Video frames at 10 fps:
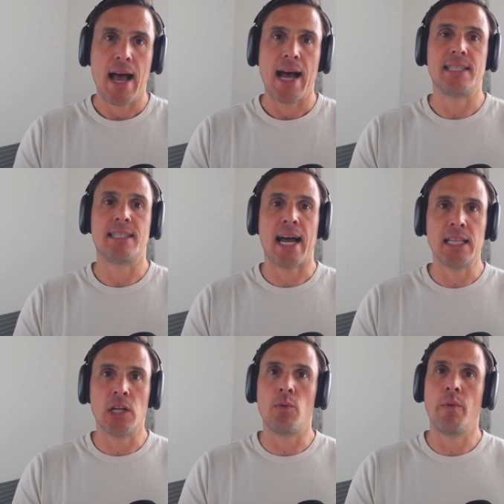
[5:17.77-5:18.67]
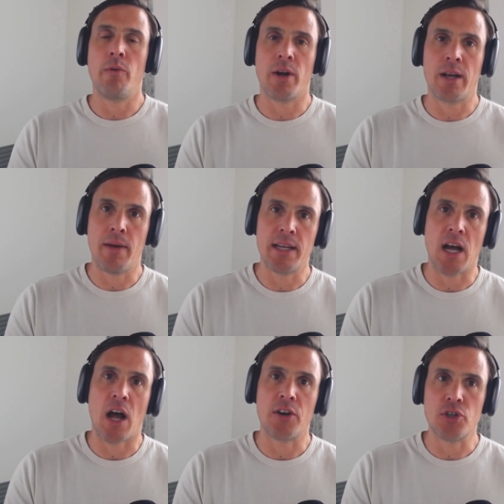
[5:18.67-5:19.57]
At Zylo, we recommend
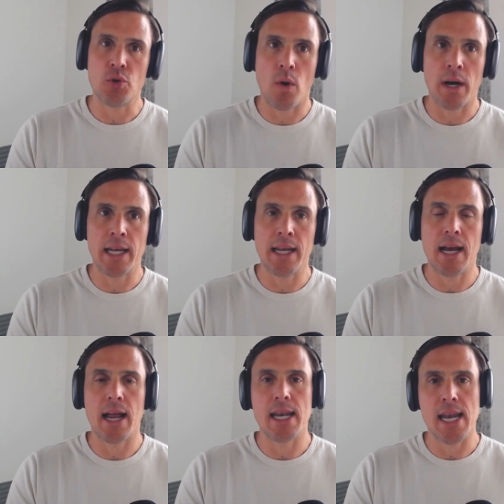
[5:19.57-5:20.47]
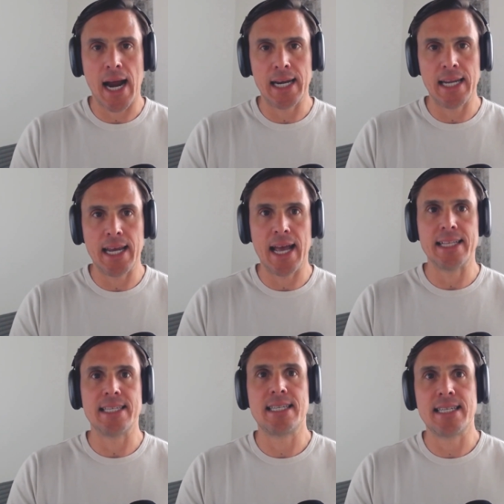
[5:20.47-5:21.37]
120, 90,
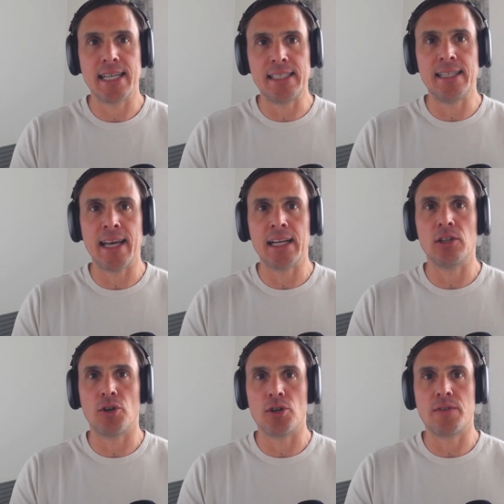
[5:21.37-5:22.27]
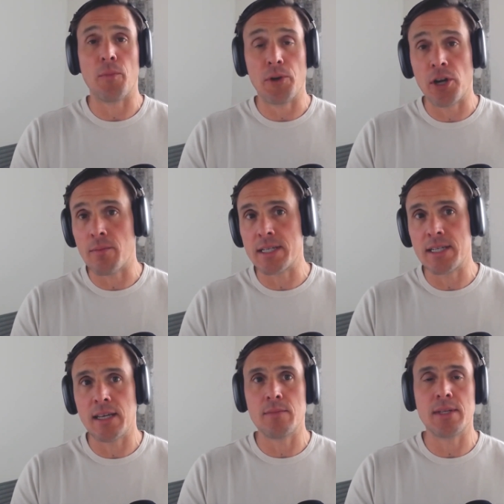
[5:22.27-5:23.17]
and 60 day alerts for procurement
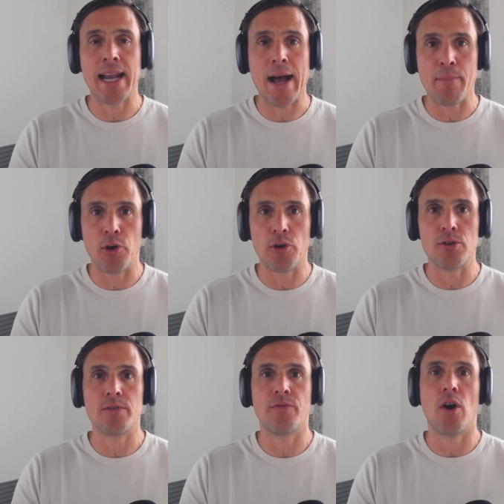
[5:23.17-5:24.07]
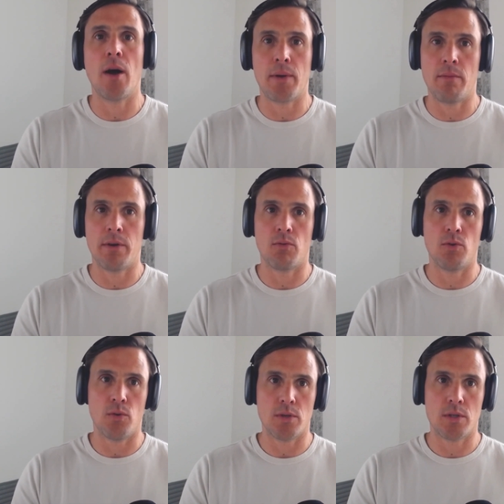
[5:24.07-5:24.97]
teams and app owners for upcoming
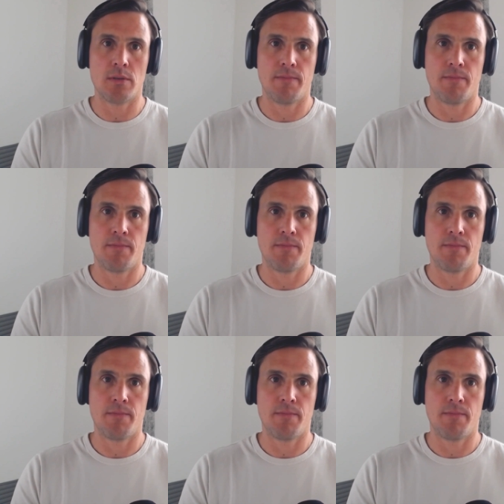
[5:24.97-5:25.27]
renewals.